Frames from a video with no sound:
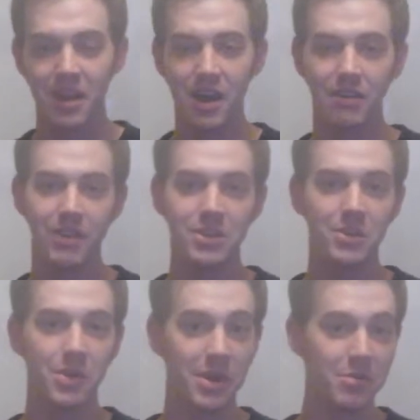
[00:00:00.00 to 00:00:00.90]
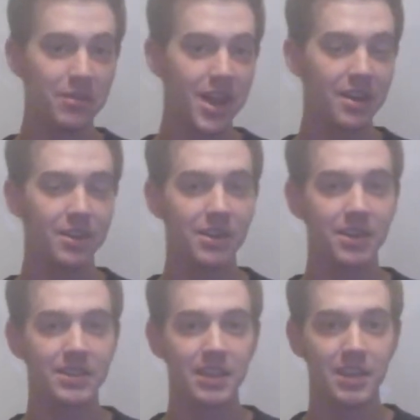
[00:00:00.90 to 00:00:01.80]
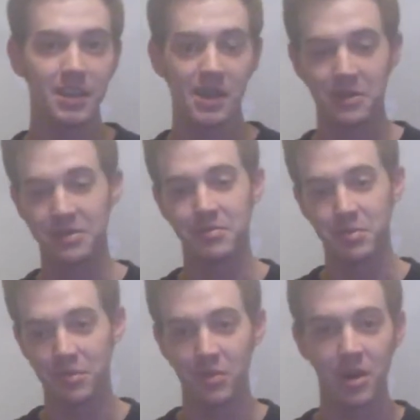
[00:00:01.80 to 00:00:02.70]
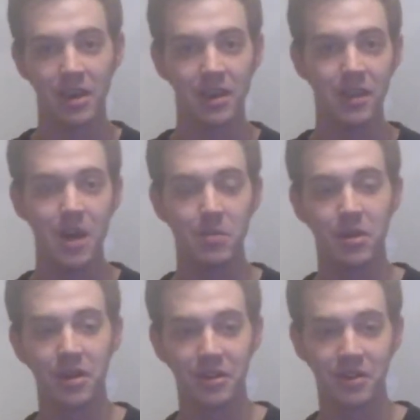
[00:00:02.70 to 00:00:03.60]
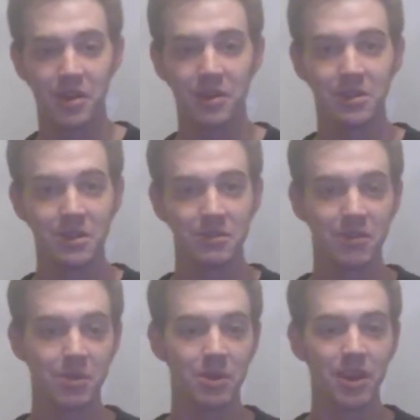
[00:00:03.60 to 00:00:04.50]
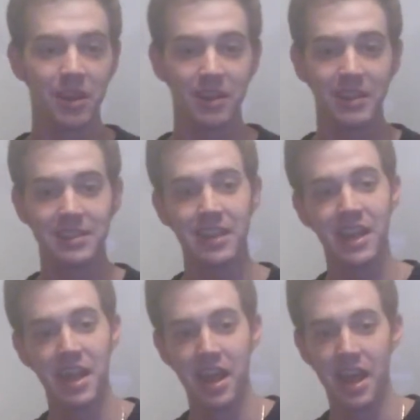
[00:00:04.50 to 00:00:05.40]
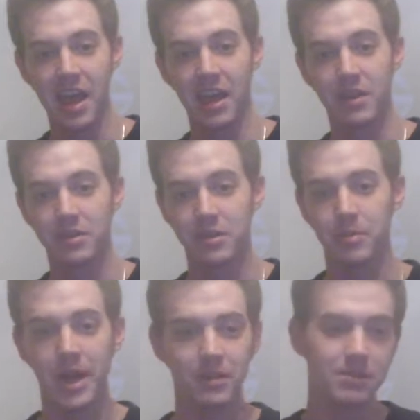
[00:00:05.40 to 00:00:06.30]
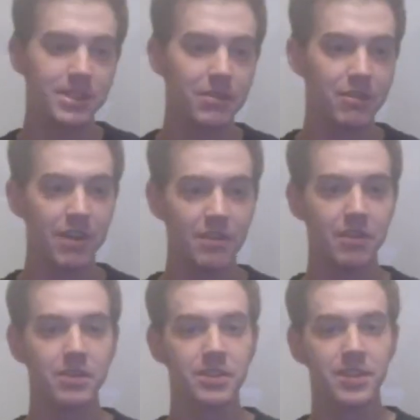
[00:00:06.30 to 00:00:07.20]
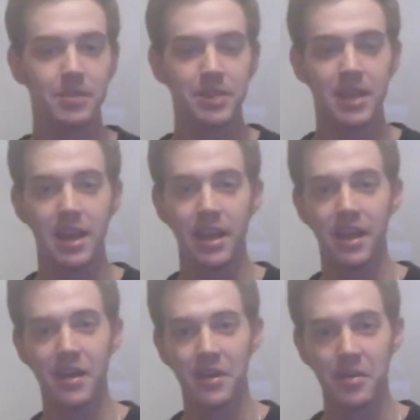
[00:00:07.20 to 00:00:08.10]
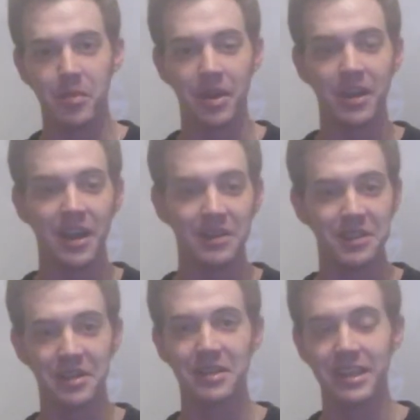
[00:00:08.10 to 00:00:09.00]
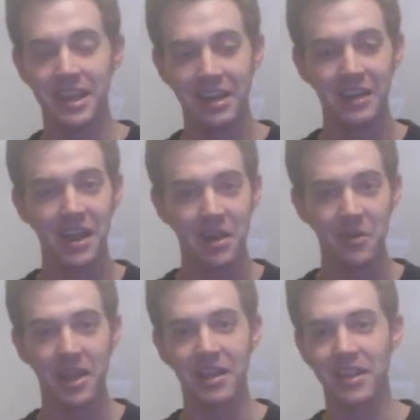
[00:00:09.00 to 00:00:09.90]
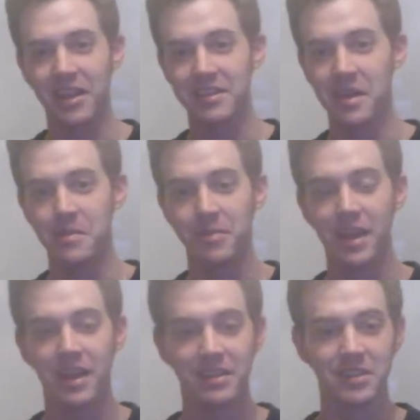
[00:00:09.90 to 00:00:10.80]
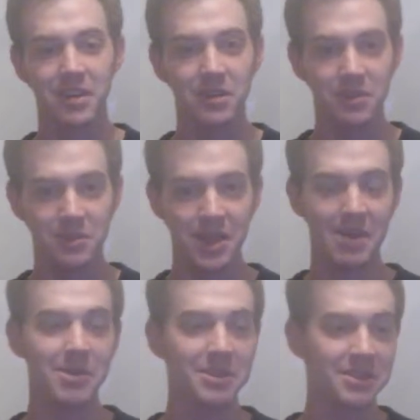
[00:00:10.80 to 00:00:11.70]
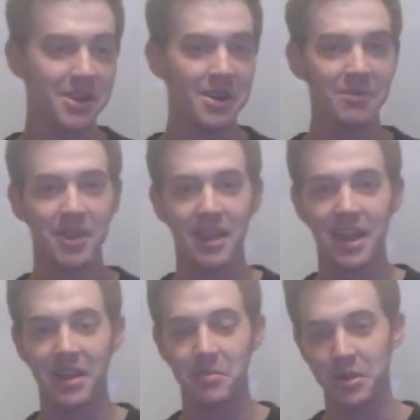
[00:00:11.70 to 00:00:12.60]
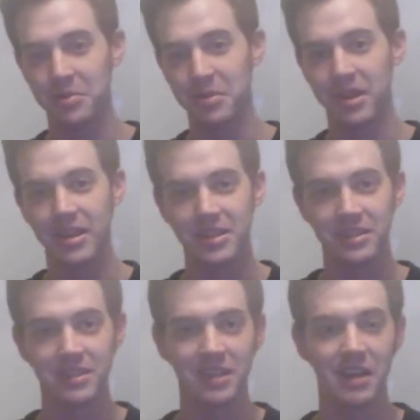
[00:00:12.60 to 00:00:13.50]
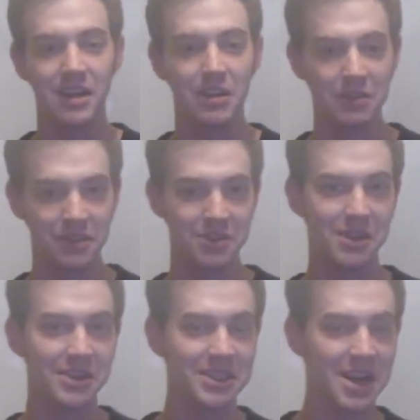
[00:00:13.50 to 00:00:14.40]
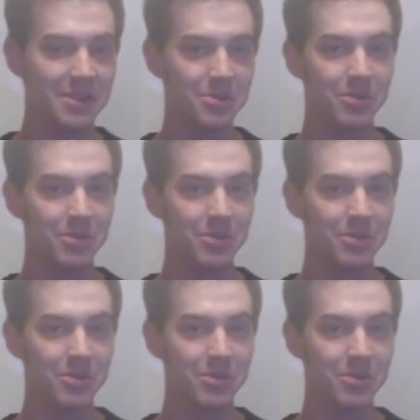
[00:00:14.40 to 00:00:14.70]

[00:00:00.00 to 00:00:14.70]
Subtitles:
Eventually, when I moved out of New York City, I was walking a lot more, going to and from work at least, and I was doing about 7,500 steps a day. But I was actually gaining a lot of weight at that time. I started a new job at a startup that had multiple kitchens, a refrigerator stocked